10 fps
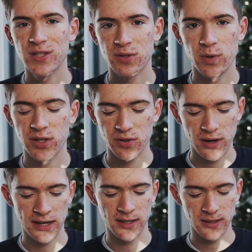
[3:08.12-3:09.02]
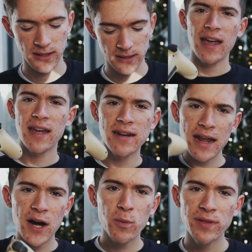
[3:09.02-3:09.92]
Just works great. And
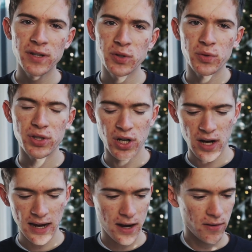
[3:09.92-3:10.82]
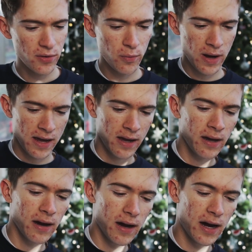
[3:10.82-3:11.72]
now with the DualShock out of the
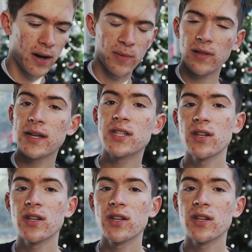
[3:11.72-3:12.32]
way, let's